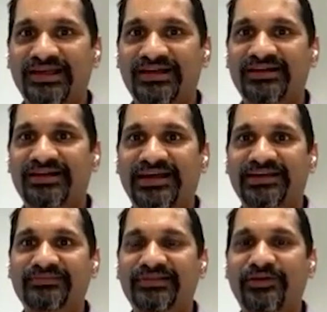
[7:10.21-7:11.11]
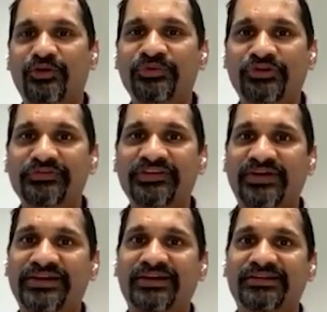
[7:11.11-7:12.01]
I almost always
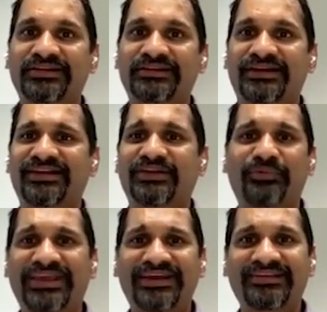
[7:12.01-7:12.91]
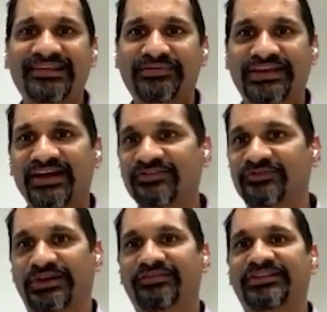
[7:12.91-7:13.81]
find out that the weekend is never enough
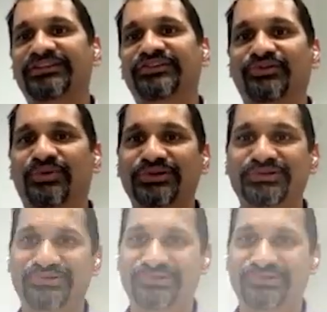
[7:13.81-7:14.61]
for everything that you want to